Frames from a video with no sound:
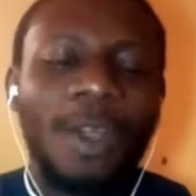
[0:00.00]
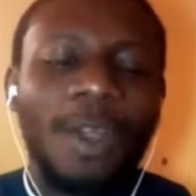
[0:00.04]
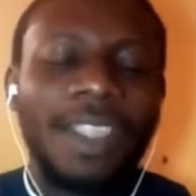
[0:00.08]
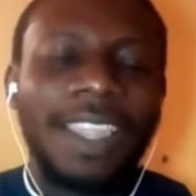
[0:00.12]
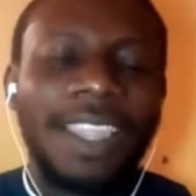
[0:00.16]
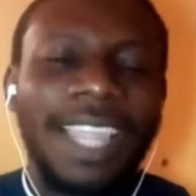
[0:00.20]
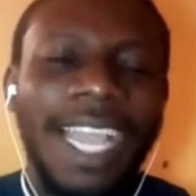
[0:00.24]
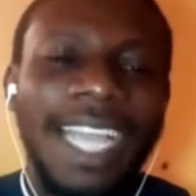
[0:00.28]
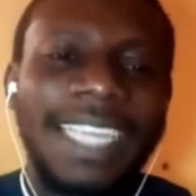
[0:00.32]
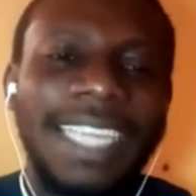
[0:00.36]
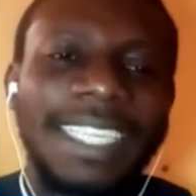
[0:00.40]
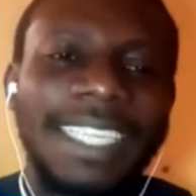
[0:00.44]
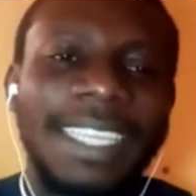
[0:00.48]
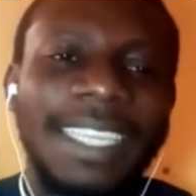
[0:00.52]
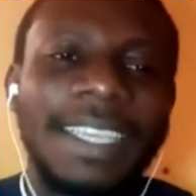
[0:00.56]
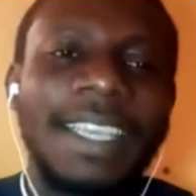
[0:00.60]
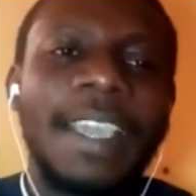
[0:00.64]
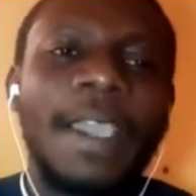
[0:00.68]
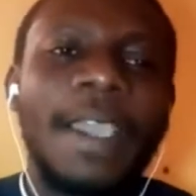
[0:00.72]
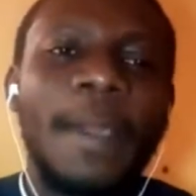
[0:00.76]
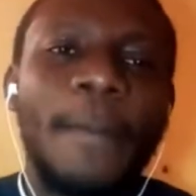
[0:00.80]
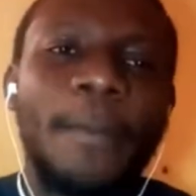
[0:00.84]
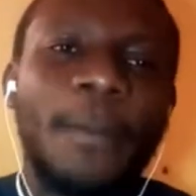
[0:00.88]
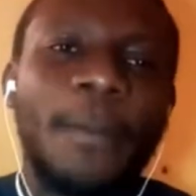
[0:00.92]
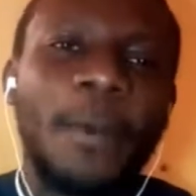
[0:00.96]
What are the
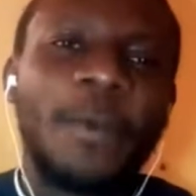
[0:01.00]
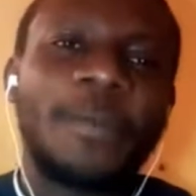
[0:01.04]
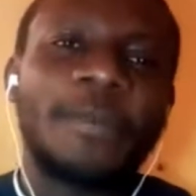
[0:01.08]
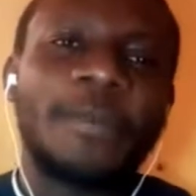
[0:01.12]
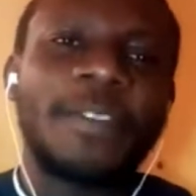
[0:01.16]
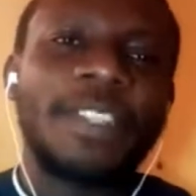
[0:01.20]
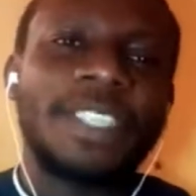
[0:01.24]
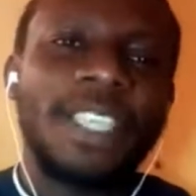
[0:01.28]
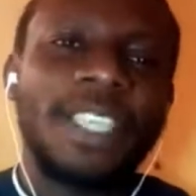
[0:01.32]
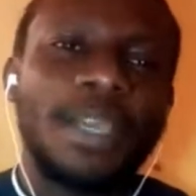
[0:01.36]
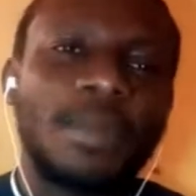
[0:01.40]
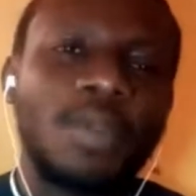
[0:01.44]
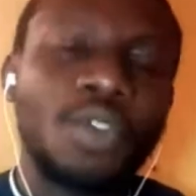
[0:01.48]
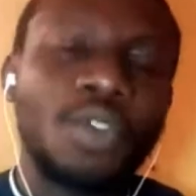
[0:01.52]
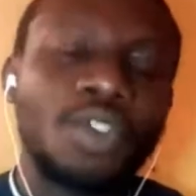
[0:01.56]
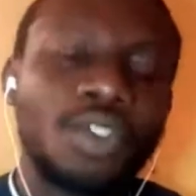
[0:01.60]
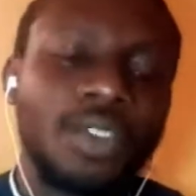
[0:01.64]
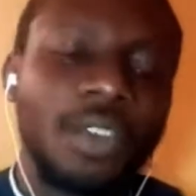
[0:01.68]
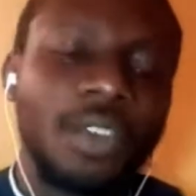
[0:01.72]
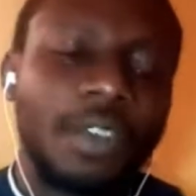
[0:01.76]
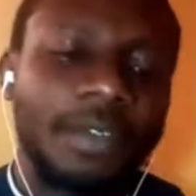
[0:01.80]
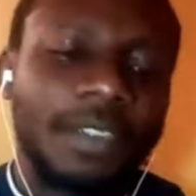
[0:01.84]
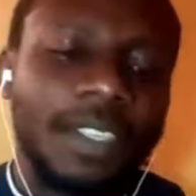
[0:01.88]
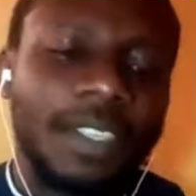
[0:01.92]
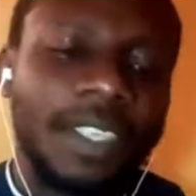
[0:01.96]
profitable
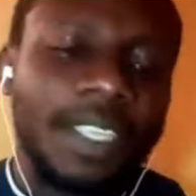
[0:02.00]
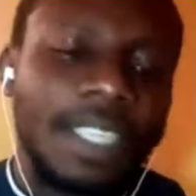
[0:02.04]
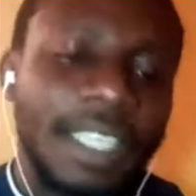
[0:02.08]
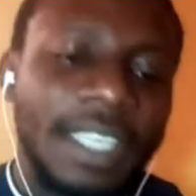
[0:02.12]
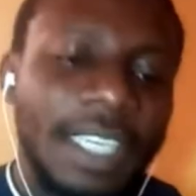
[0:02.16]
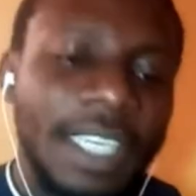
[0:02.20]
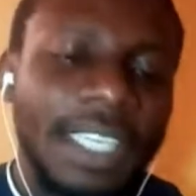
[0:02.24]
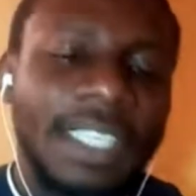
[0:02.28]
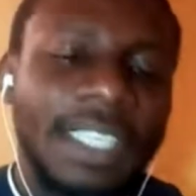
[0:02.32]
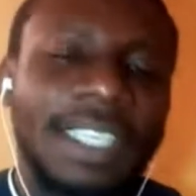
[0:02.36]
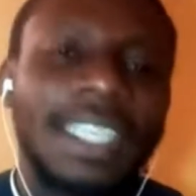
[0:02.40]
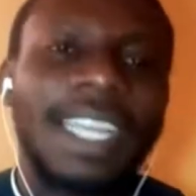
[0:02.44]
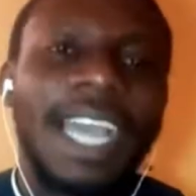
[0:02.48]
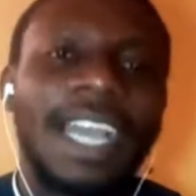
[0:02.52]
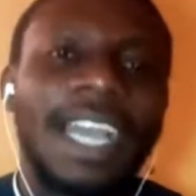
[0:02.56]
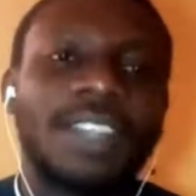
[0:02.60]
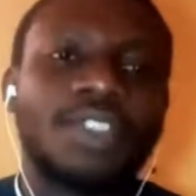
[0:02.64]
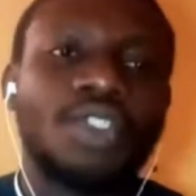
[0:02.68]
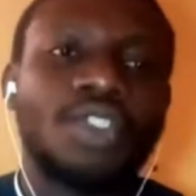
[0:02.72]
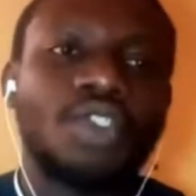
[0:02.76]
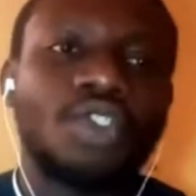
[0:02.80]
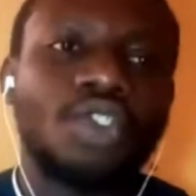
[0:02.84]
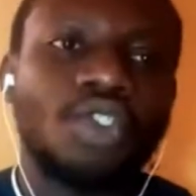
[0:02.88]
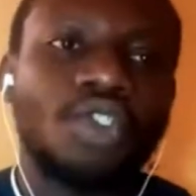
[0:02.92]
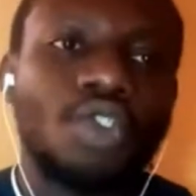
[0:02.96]
soft skills
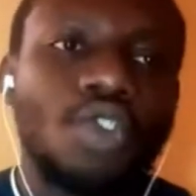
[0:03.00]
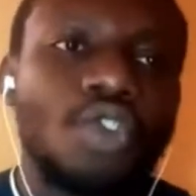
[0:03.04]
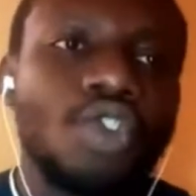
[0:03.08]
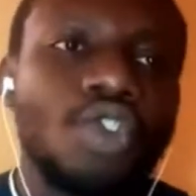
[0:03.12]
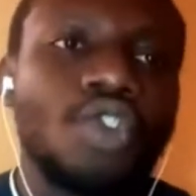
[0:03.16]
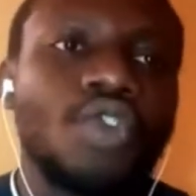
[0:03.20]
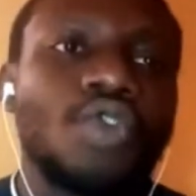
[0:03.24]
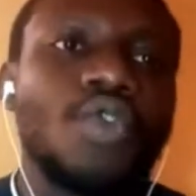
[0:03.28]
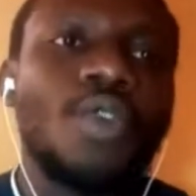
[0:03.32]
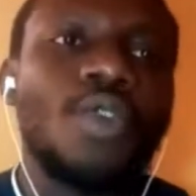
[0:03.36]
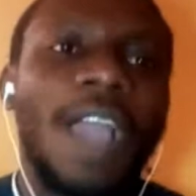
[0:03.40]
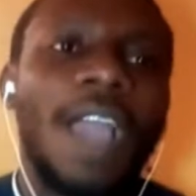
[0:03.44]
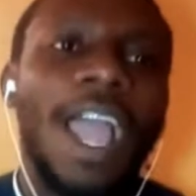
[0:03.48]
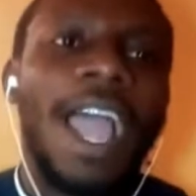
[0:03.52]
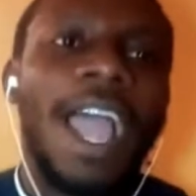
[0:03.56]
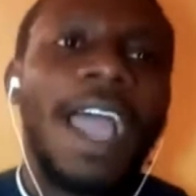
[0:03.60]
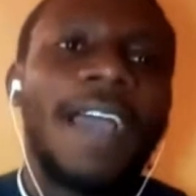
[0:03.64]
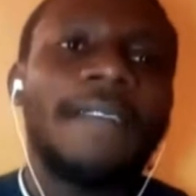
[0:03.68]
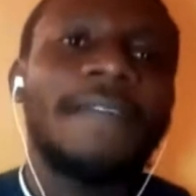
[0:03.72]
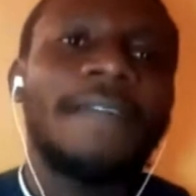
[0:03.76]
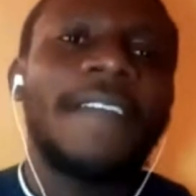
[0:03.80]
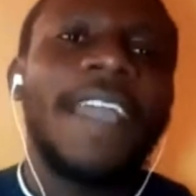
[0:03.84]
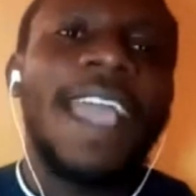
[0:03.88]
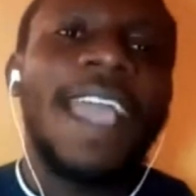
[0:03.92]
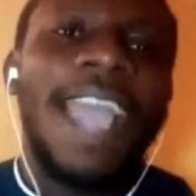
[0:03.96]
that you should
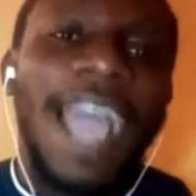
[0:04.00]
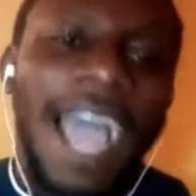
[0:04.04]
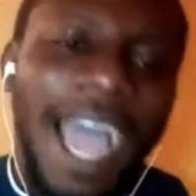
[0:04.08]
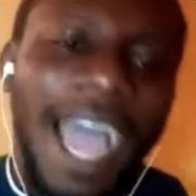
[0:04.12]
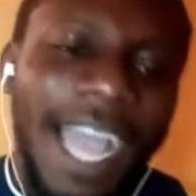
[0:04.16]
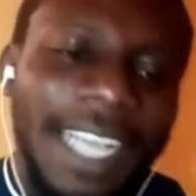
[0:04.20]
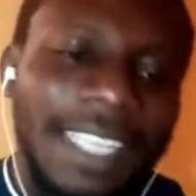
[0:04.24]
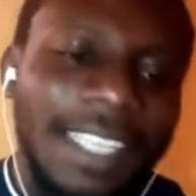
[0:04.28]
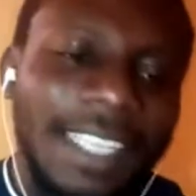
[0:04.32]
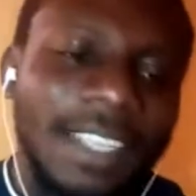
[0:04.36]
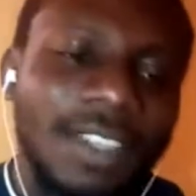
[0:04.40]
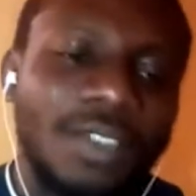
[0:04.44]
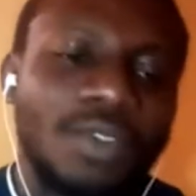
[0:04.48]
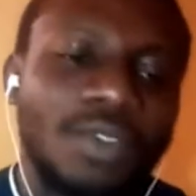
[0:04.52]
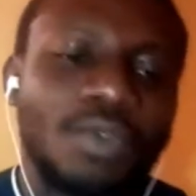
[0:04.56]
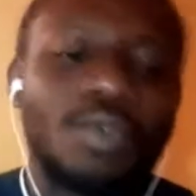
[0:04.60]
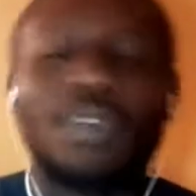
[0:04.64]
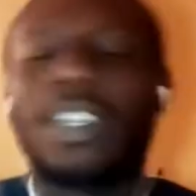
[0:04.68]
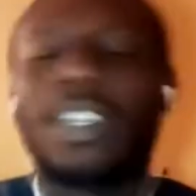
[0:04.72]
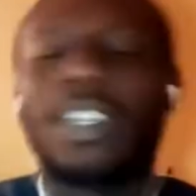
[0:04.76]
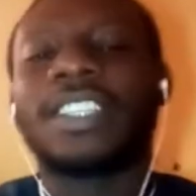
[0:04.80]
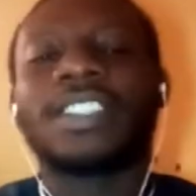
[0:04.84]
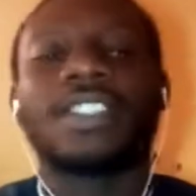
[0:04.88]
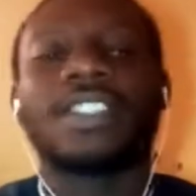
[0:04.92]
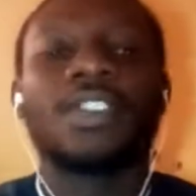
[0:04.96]
have as a
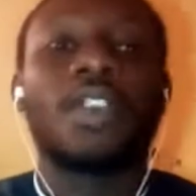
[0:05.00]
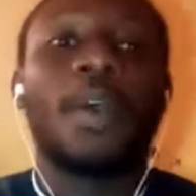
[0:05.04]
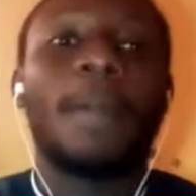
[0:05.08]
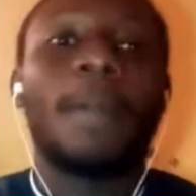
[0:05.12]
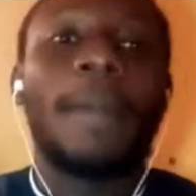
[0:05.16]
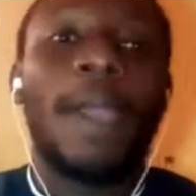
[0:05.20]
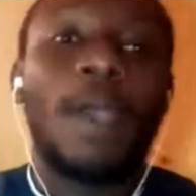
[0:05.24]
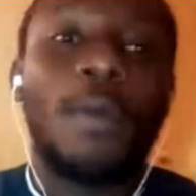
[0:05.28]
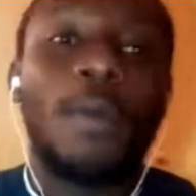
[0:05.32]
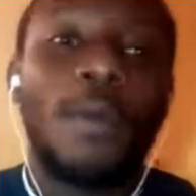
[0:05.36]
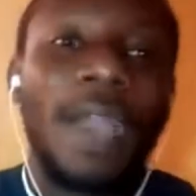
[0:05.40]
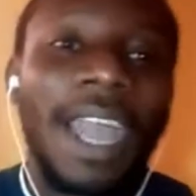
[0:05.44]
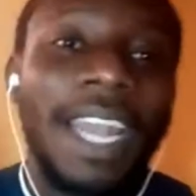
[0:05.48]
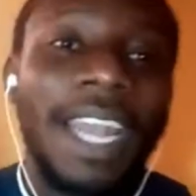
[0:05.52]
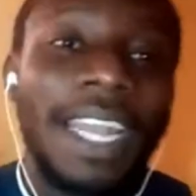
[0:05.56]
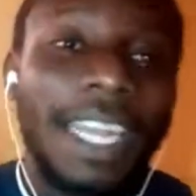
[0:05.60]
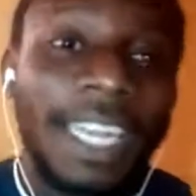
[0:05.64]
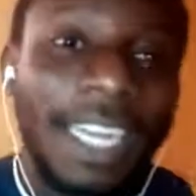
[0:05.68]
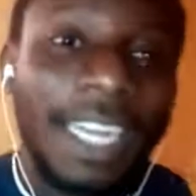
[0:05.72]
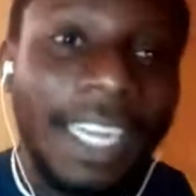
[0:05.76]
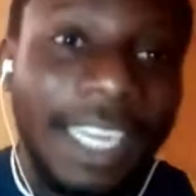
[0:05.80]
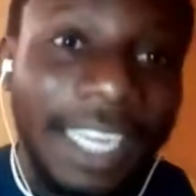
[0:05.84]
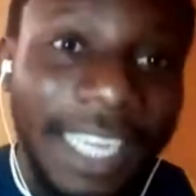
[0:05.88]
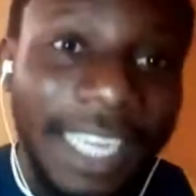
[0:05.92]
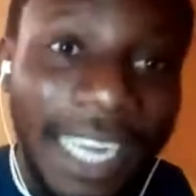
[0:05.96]
student? Number
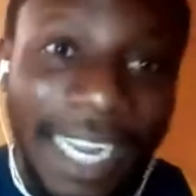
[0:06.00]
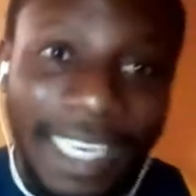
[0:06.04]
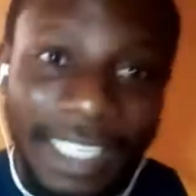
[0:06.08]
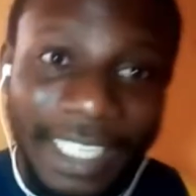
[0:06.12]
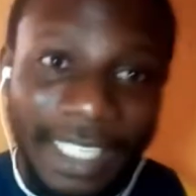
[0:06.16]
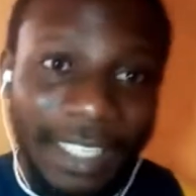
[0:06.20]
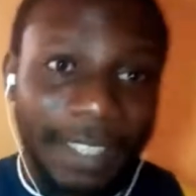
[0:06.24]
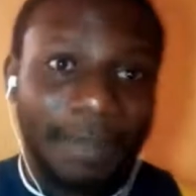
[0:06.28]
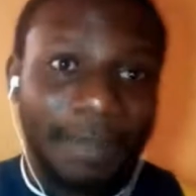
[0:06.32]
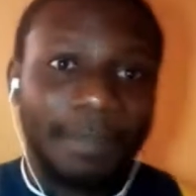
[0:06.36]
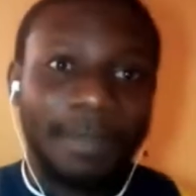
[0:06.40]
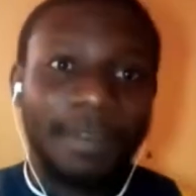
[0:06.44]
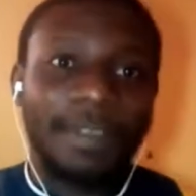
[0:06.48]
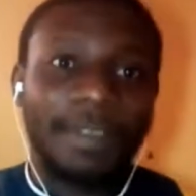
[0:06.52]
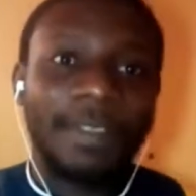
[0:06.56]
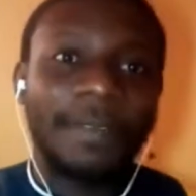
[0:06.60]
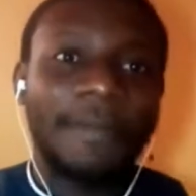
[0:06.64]
one, leadership.